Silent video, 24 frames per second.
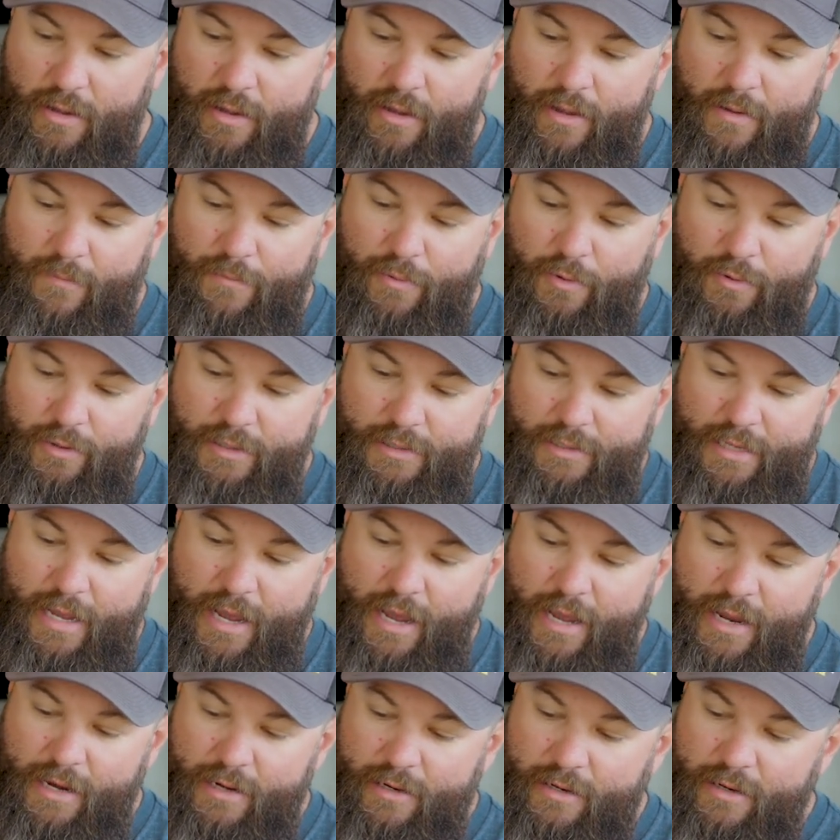and pull it
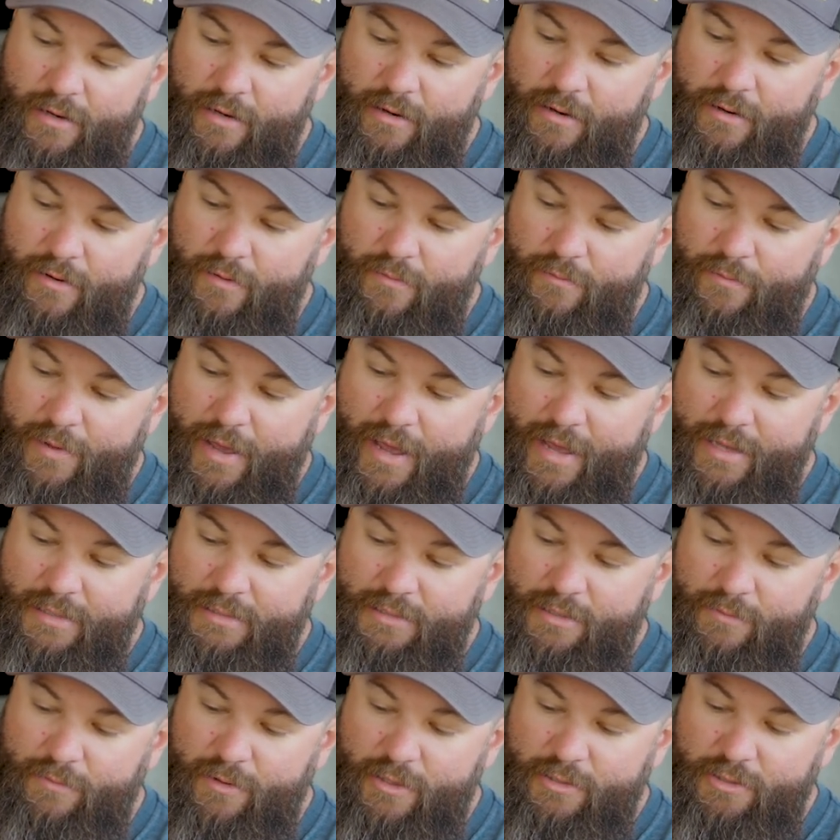tight, pass
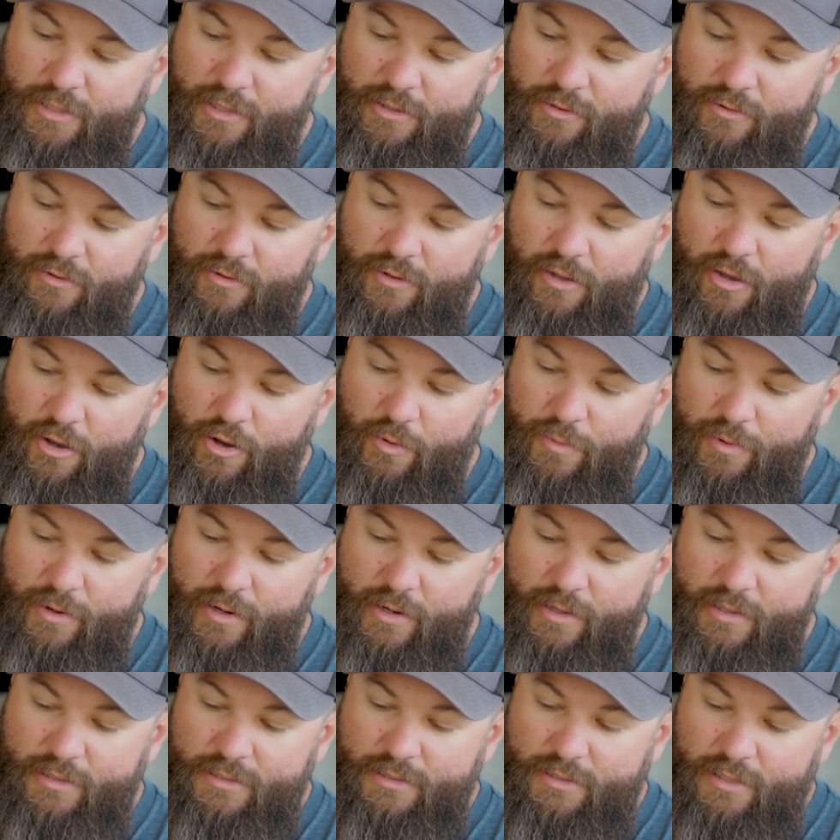the bungee through the
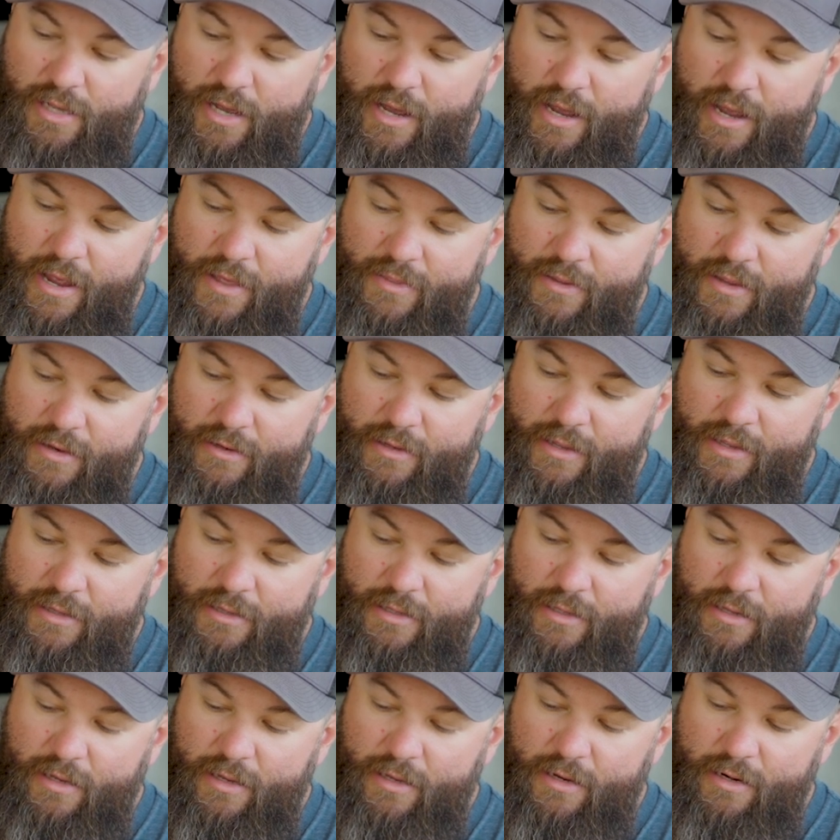opening of the slot, and then let
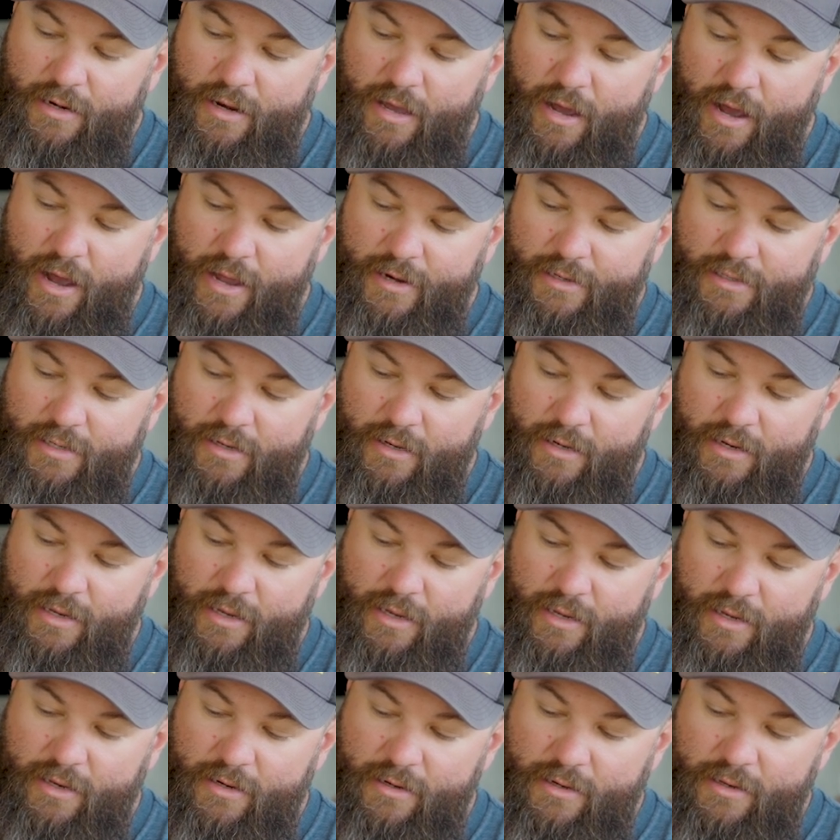the knot tuck
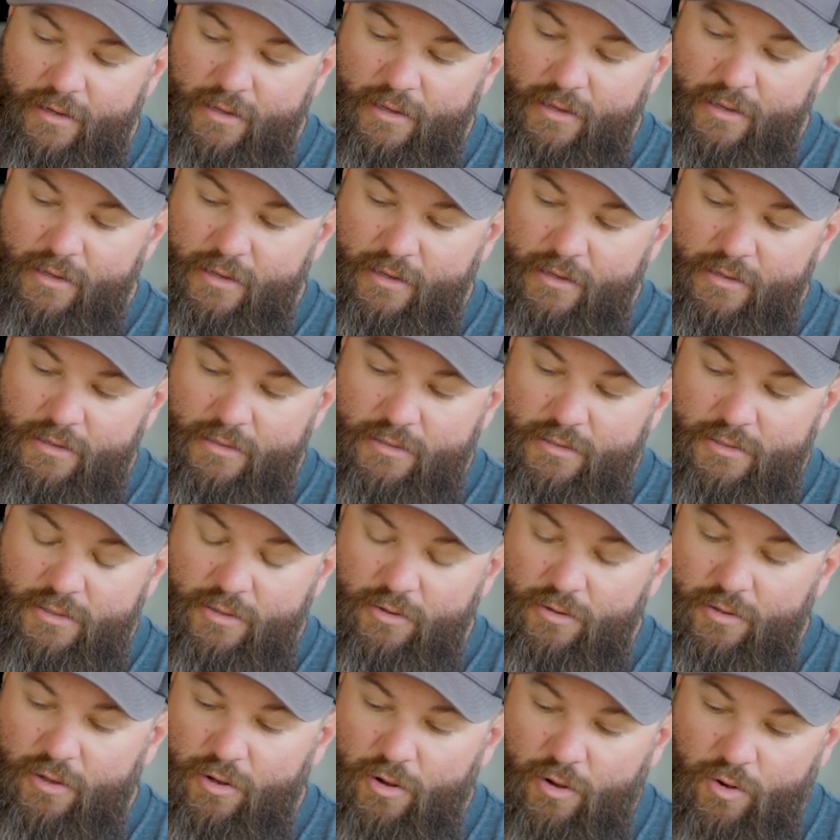in
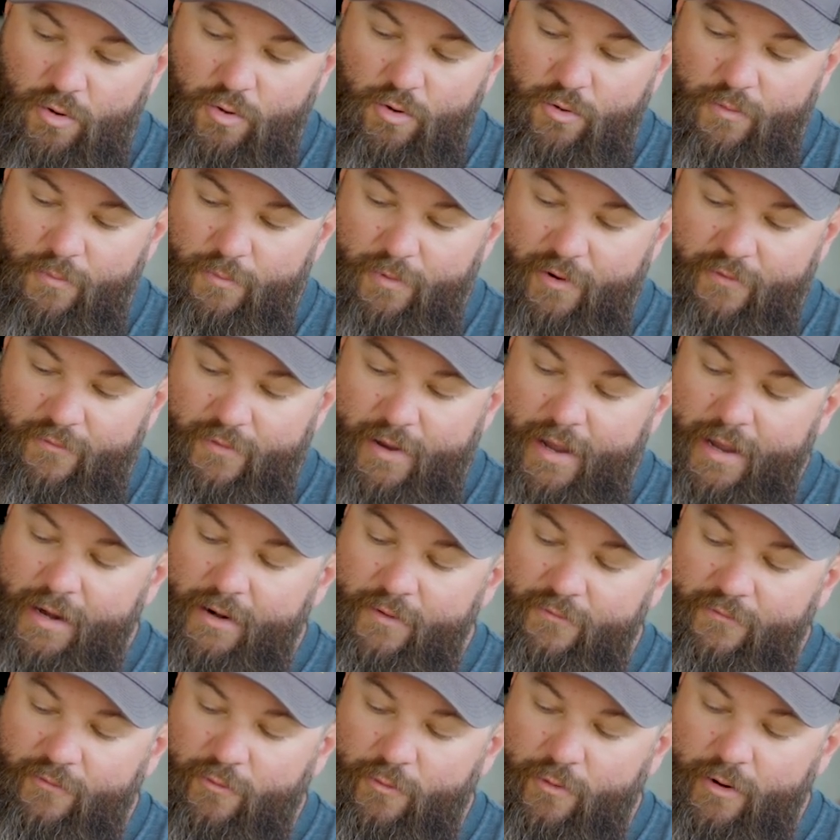to the hole
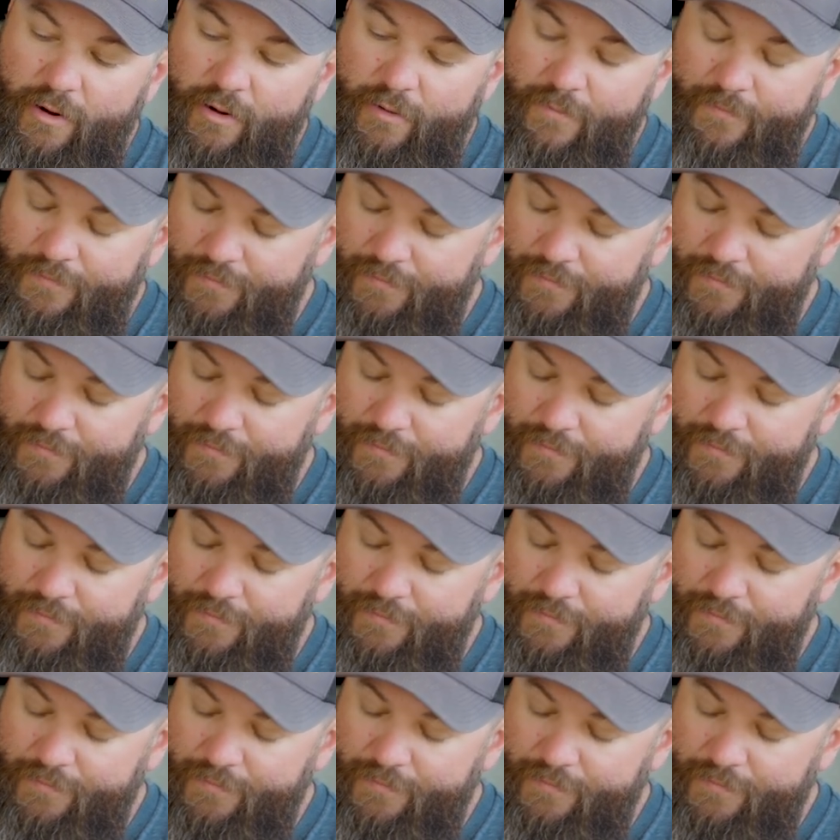provided for it.